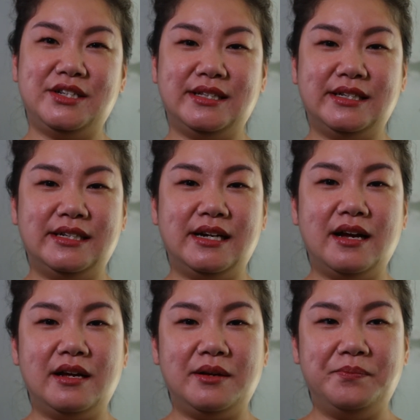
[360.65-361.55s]
other.
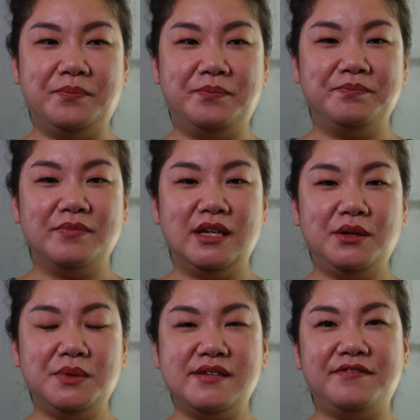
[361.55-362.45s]

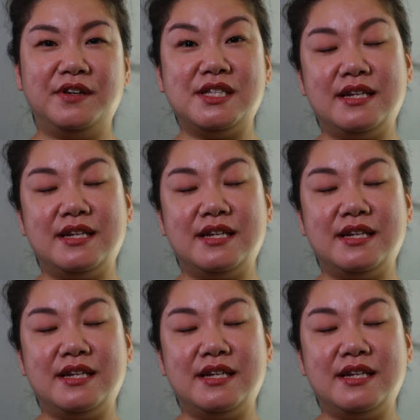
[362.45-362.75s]
It was the first